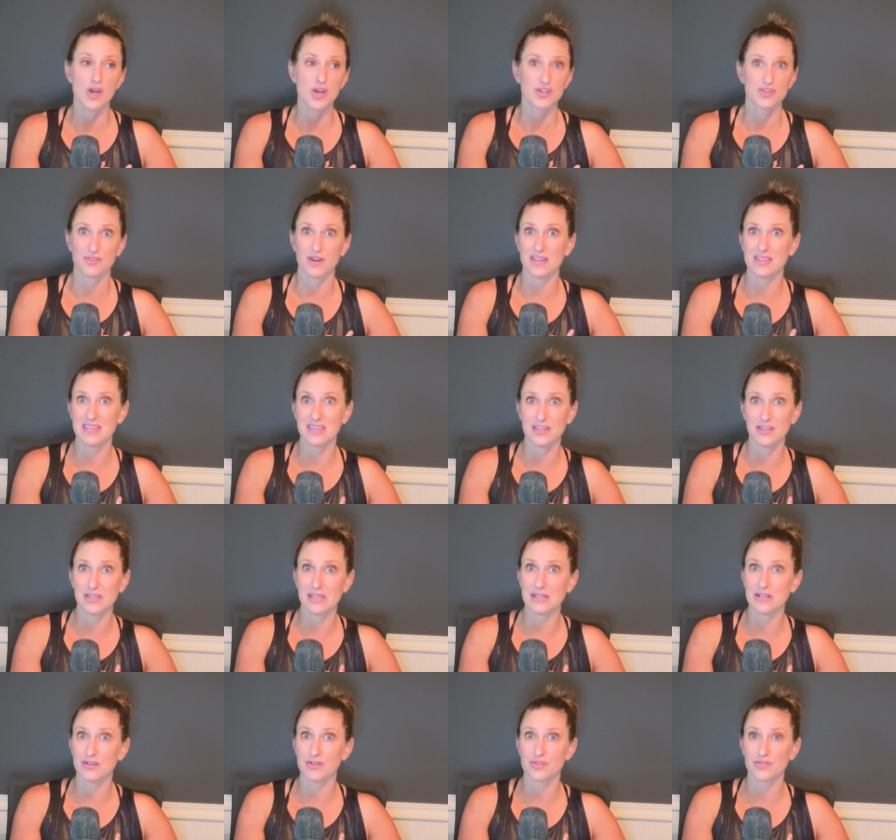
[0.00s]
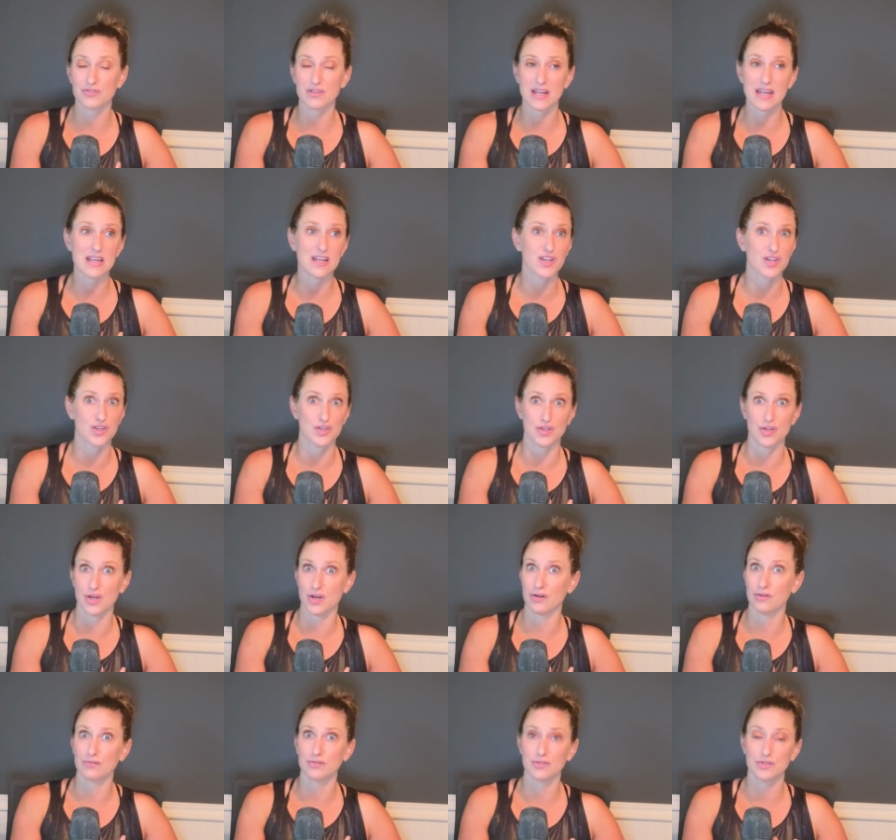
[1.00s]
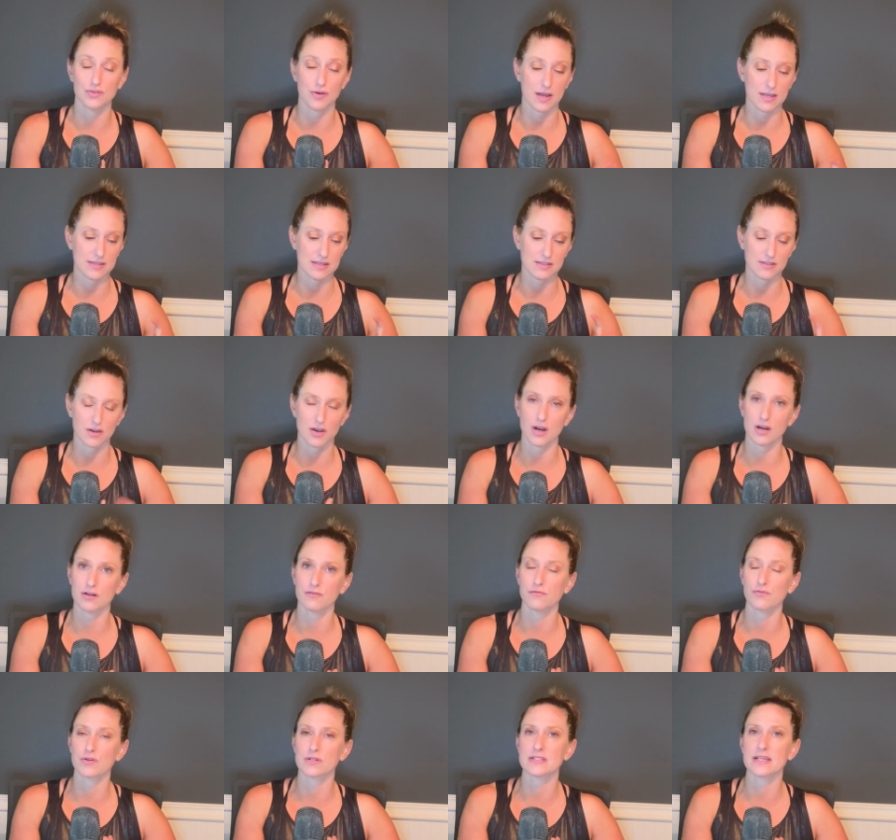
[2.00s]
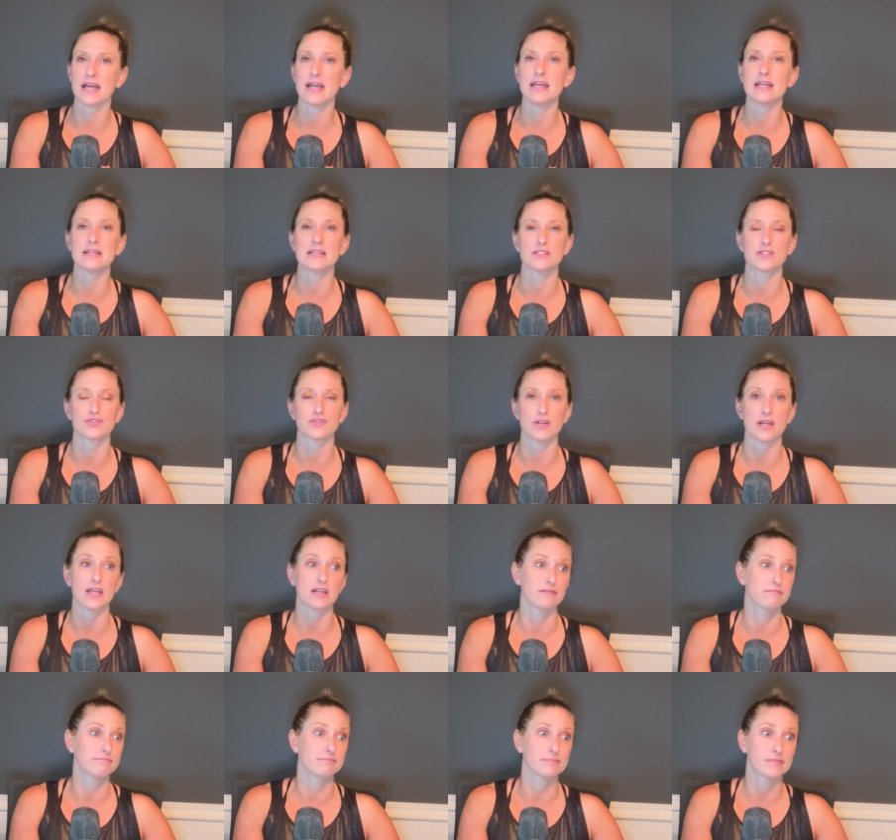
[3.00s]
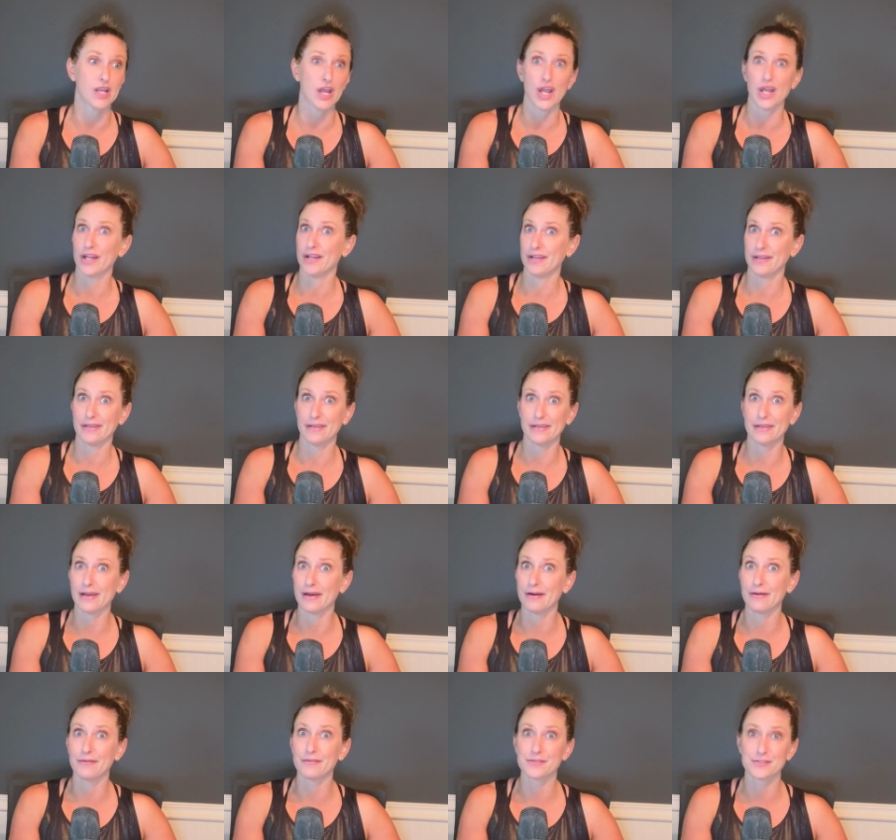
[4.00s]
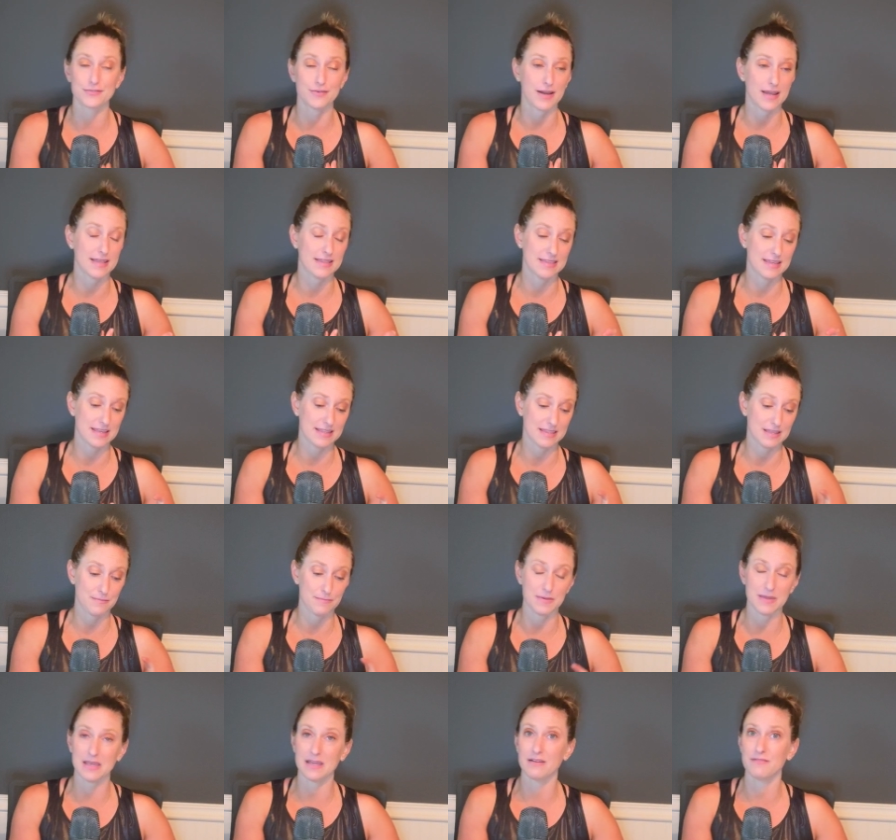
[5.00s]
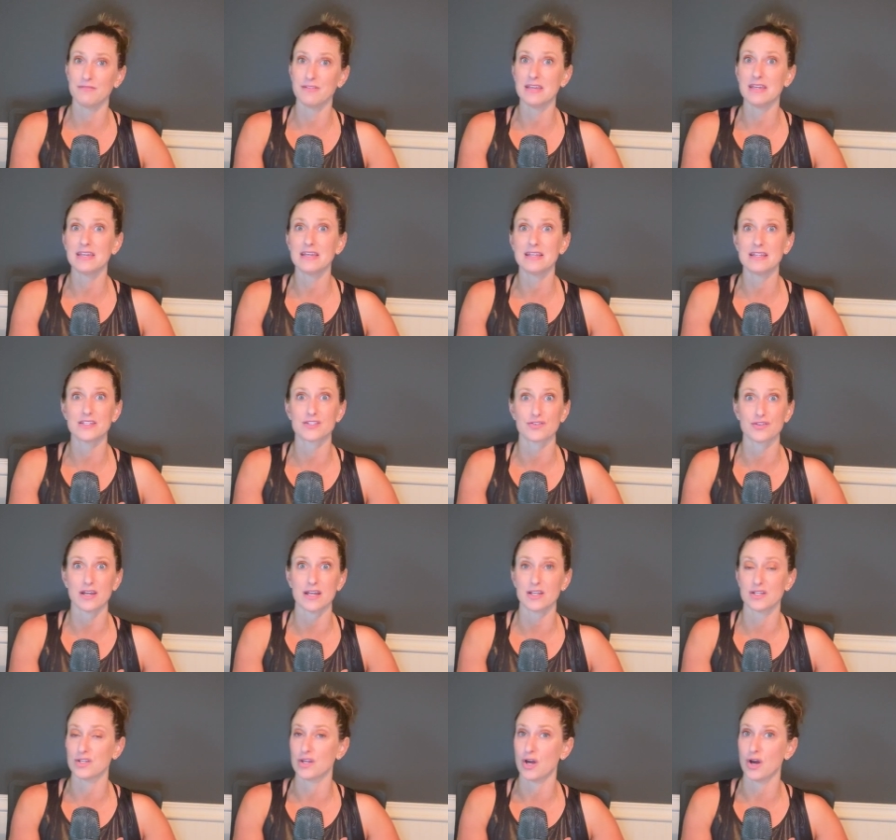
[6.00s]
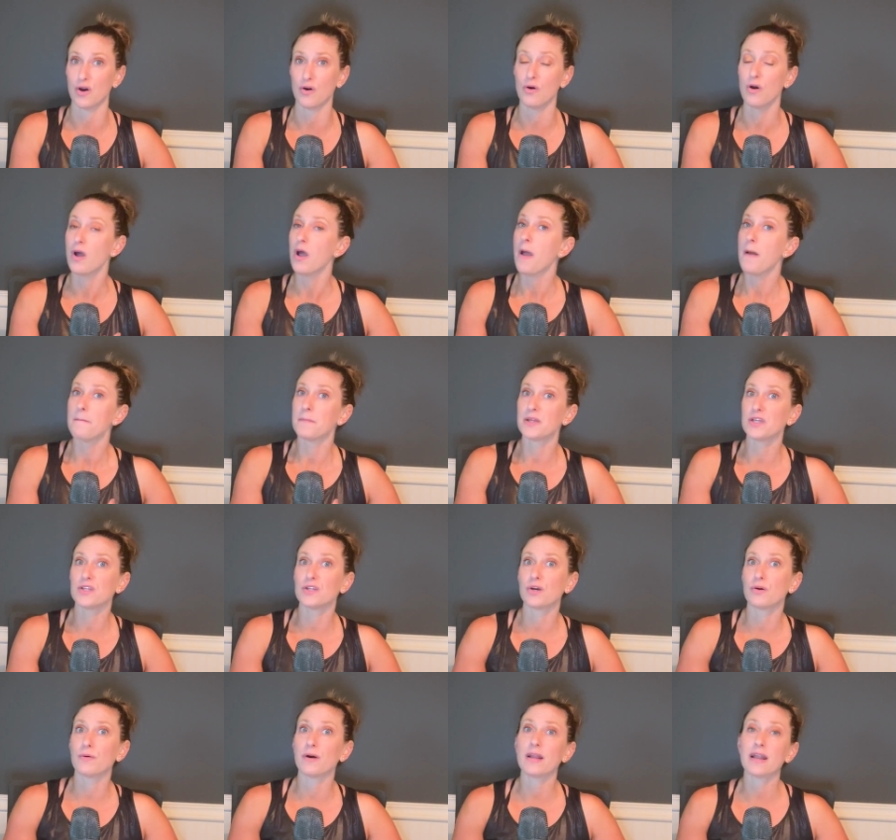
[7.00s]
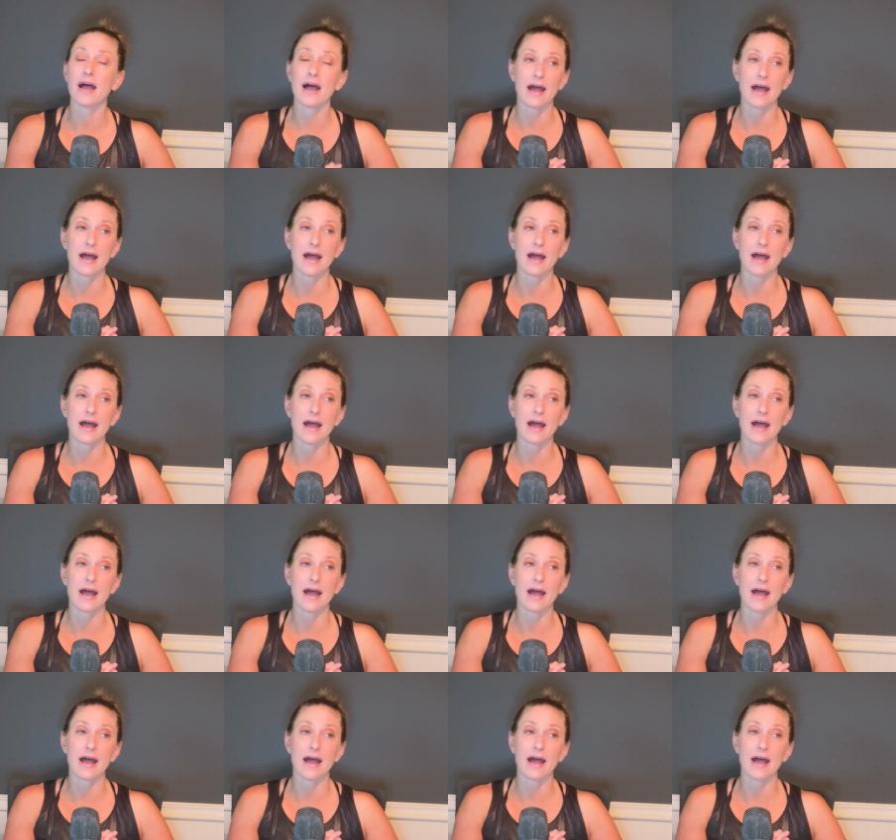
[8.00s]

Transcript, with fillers: Do I think keto is great? No. Do I think the carnivore diet is great? No. Do I think that being a vegan is great? No. But you know what?